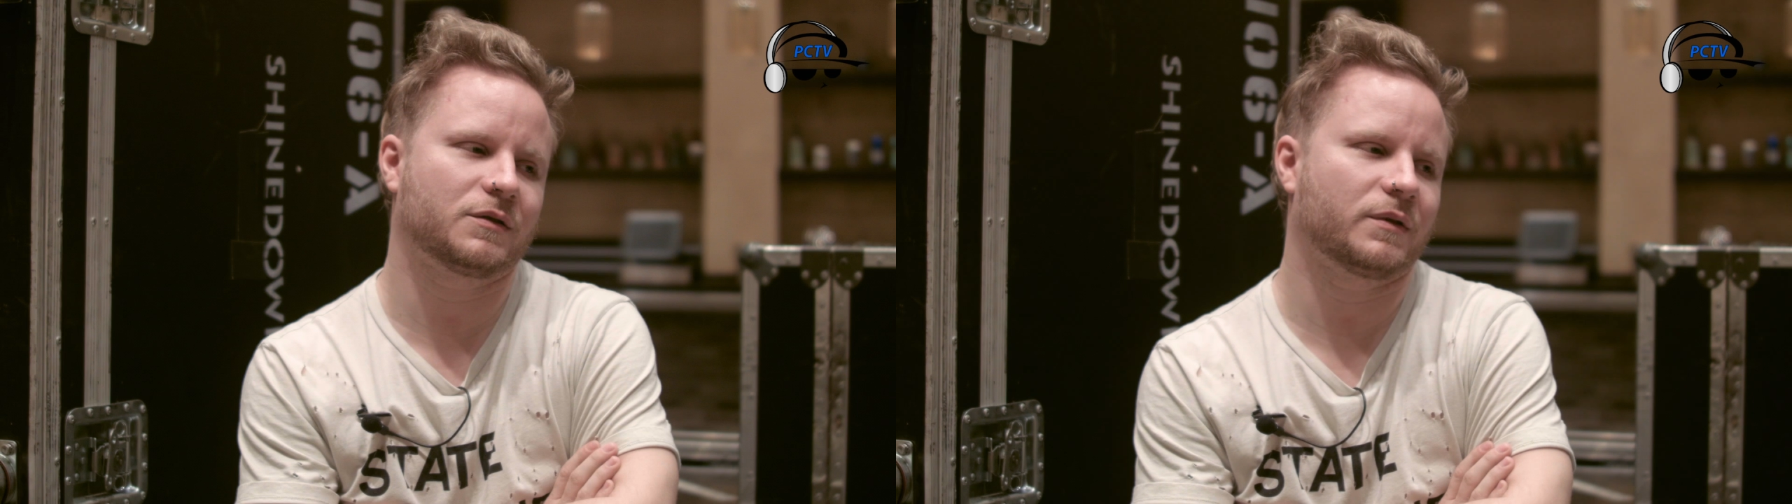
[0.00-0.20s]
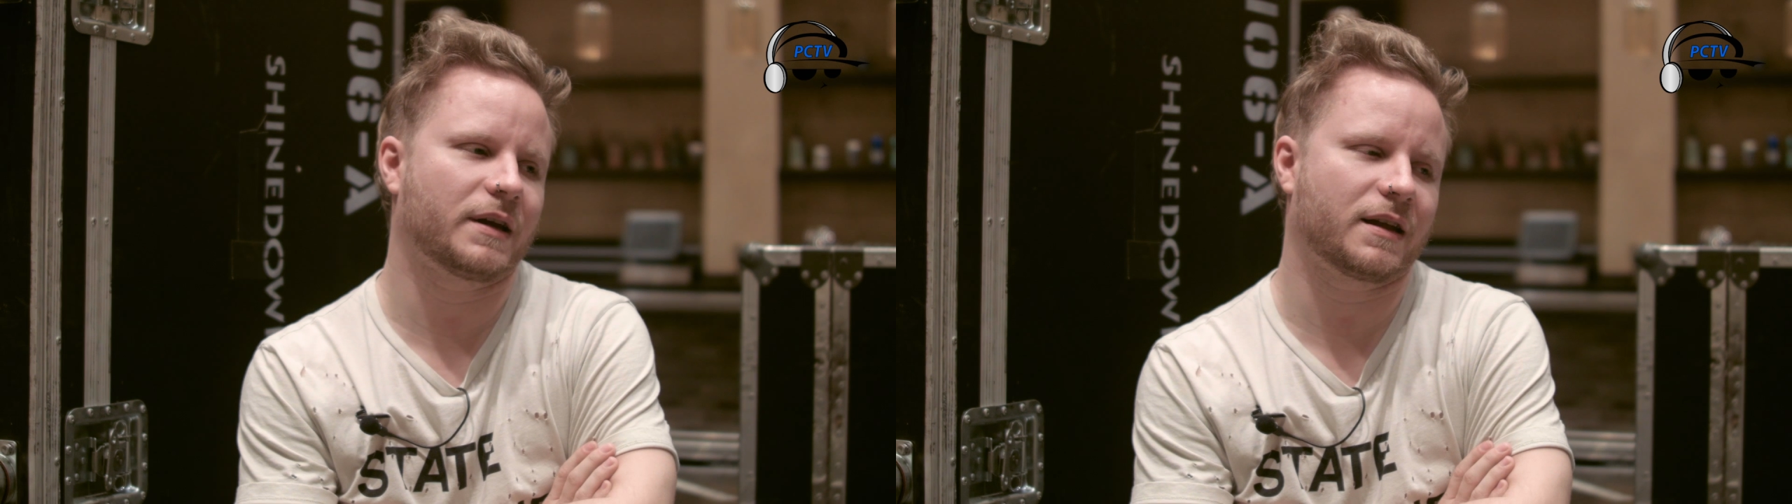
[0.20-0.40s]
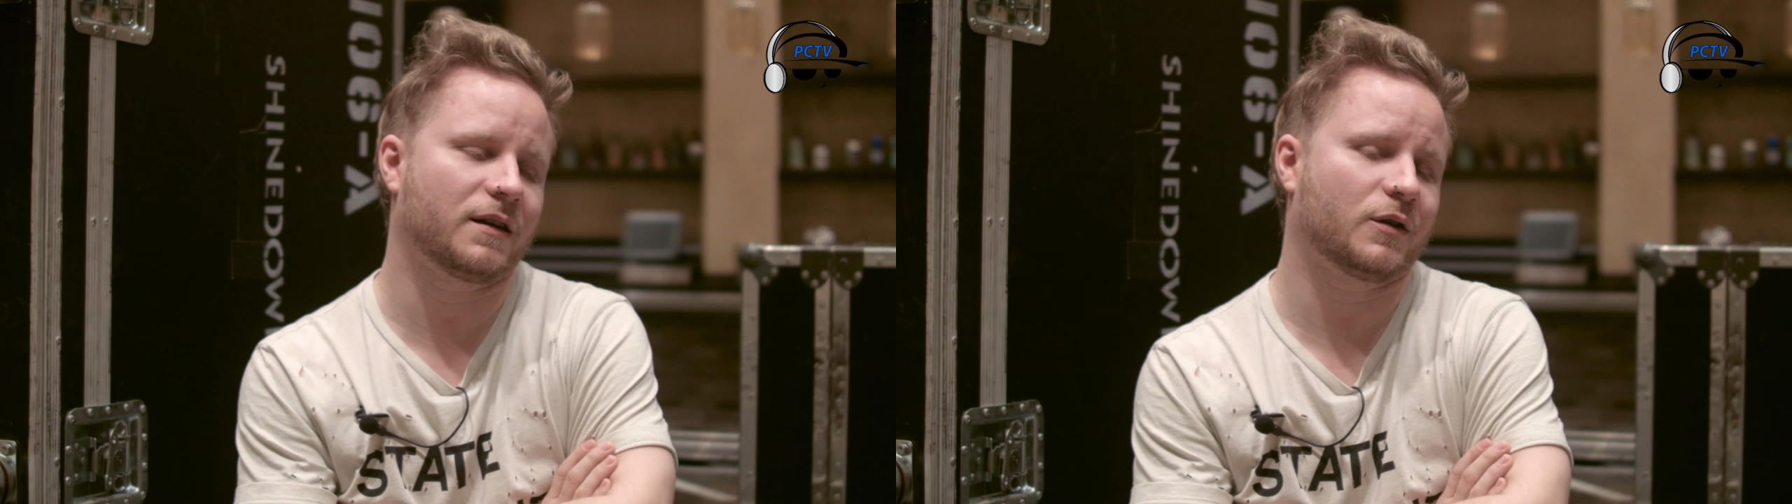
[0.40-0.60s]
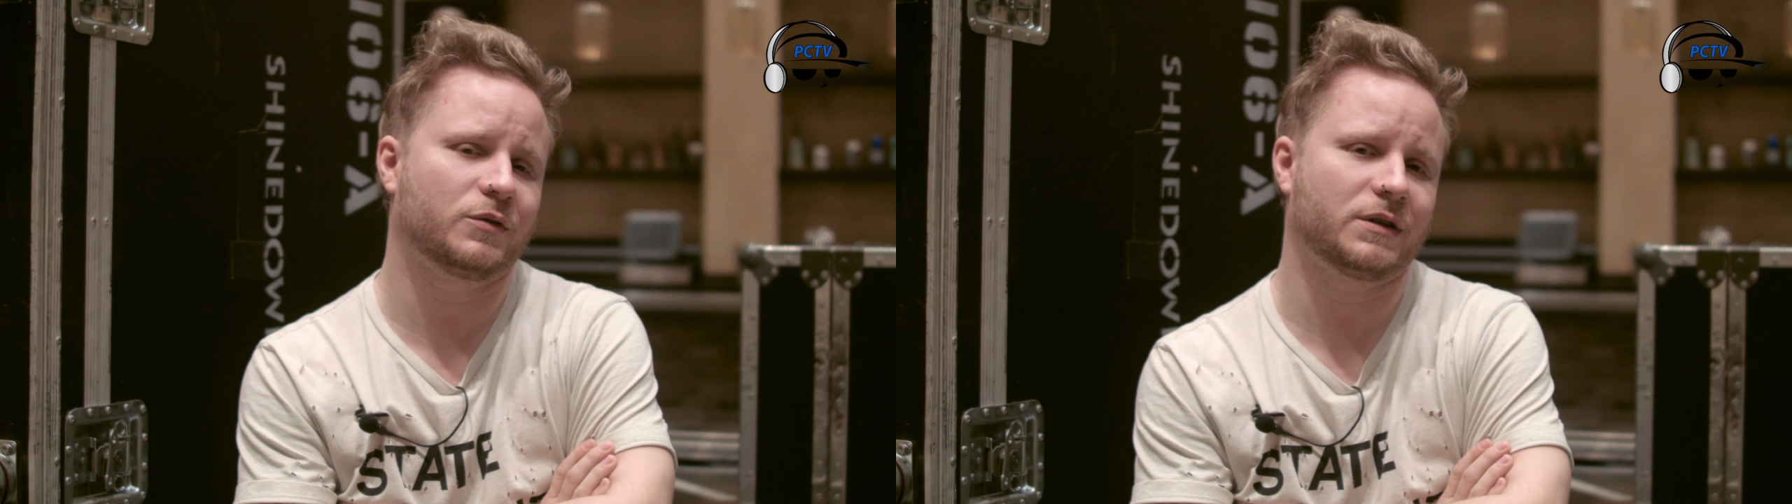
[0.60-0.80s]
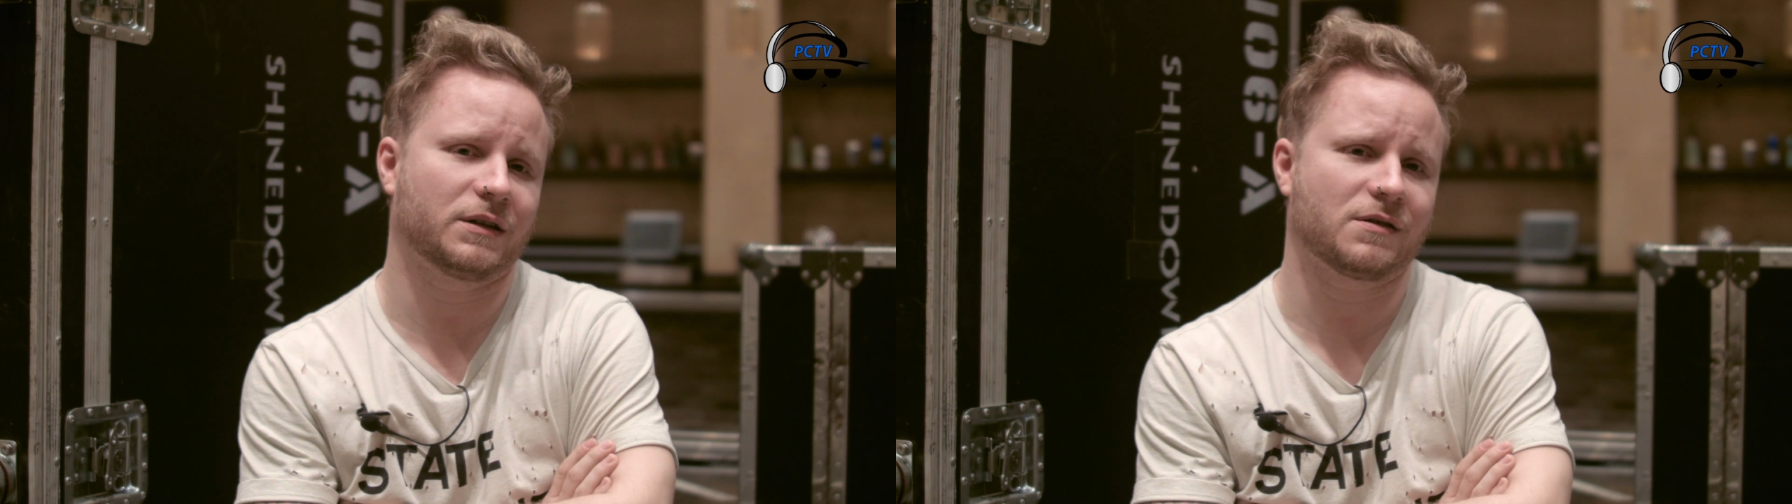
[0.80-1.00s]
with like an
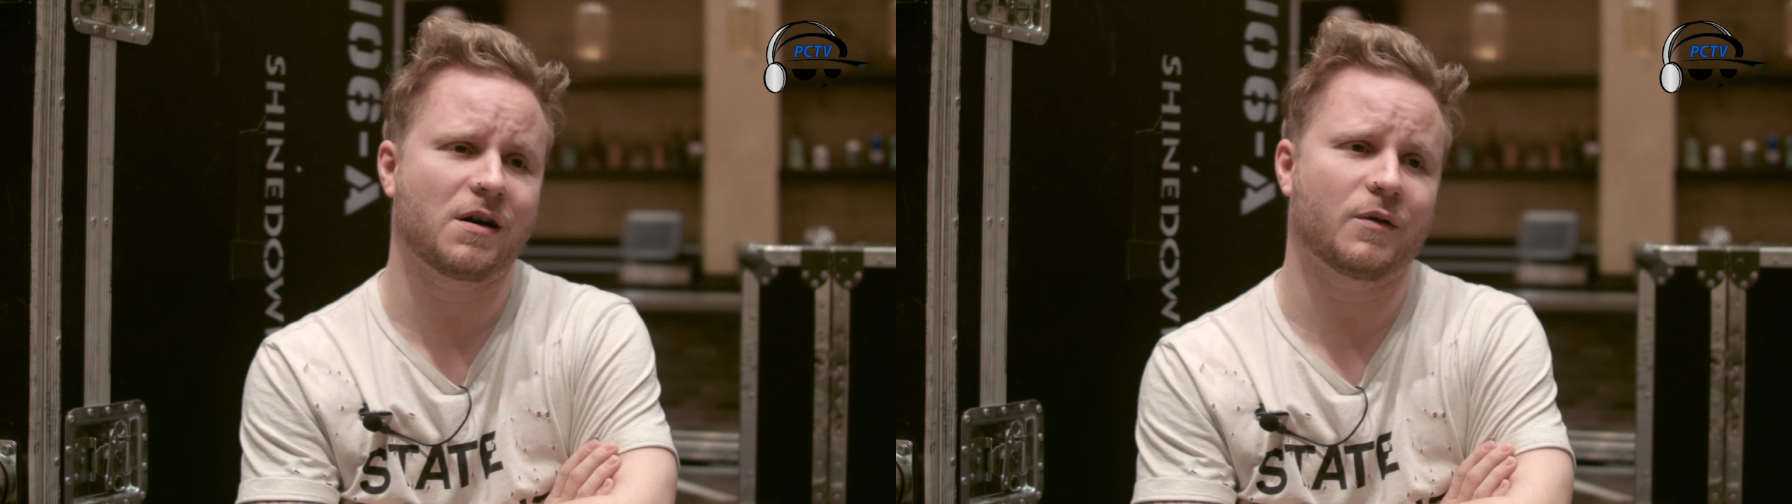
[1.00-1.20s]
acoustic guitar,